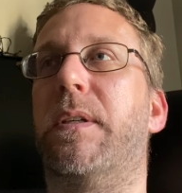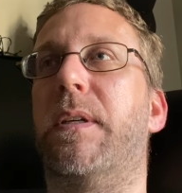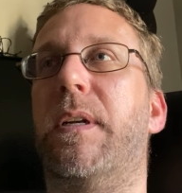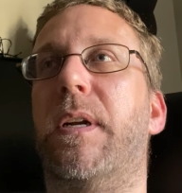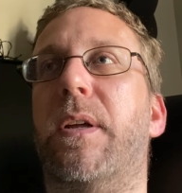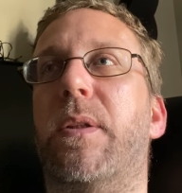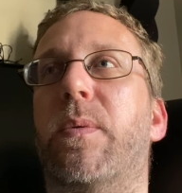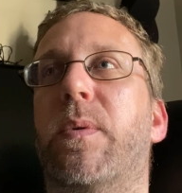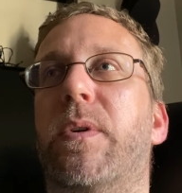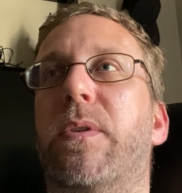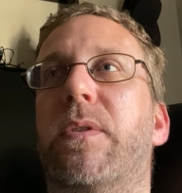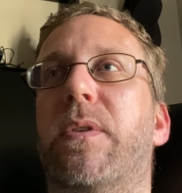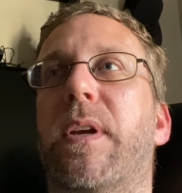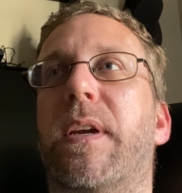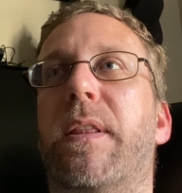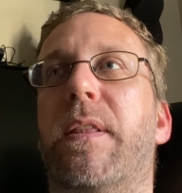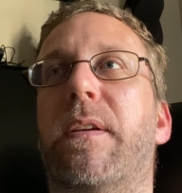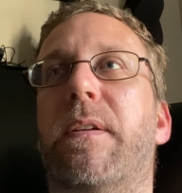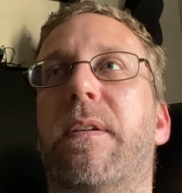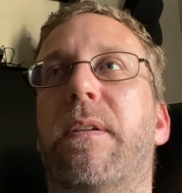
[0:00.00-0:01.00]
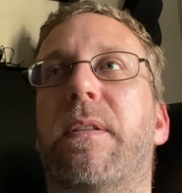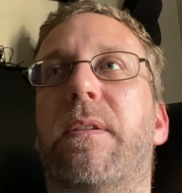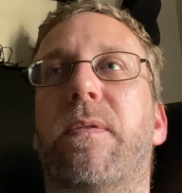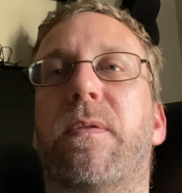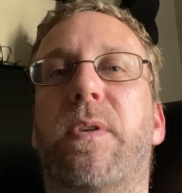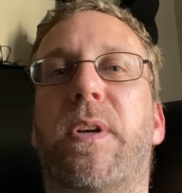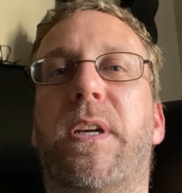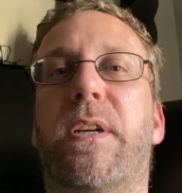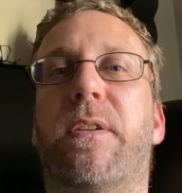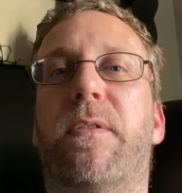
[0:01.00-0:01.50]
in other words, like the
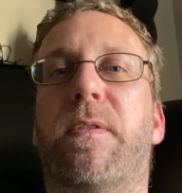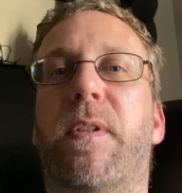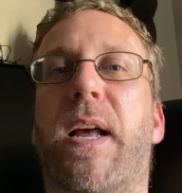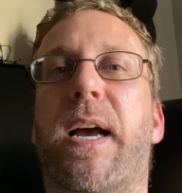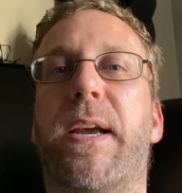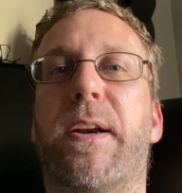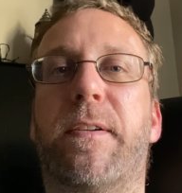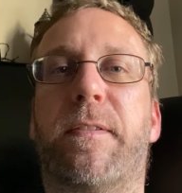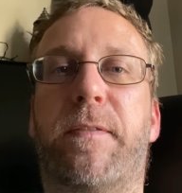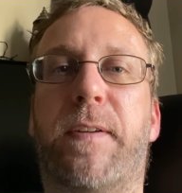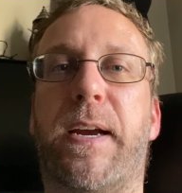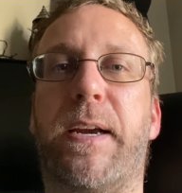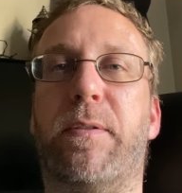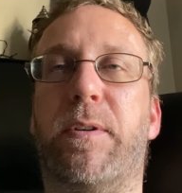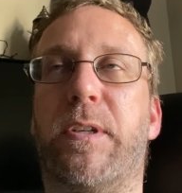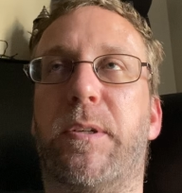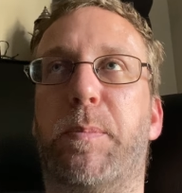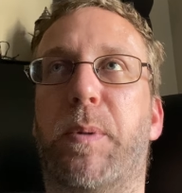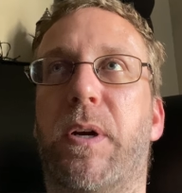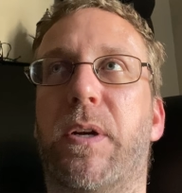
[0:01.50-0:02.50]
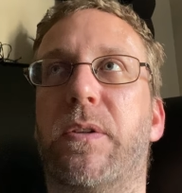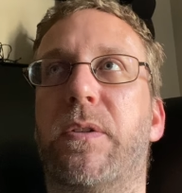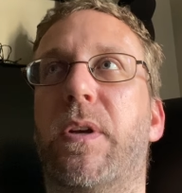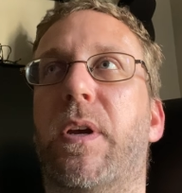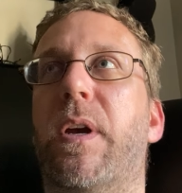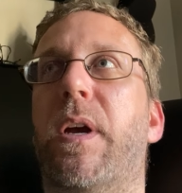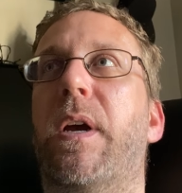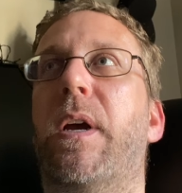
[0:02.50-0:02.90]
freeze, flight, or fight response,